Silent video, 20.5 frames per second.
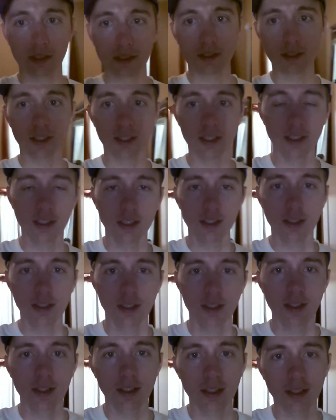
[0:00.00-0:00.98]
to say.
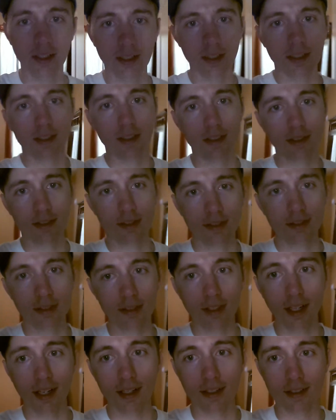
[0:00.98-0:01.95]
Uh,
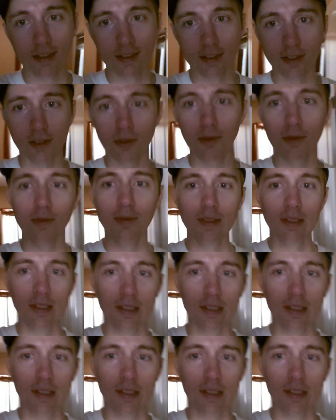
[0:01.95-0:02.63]
yeah, so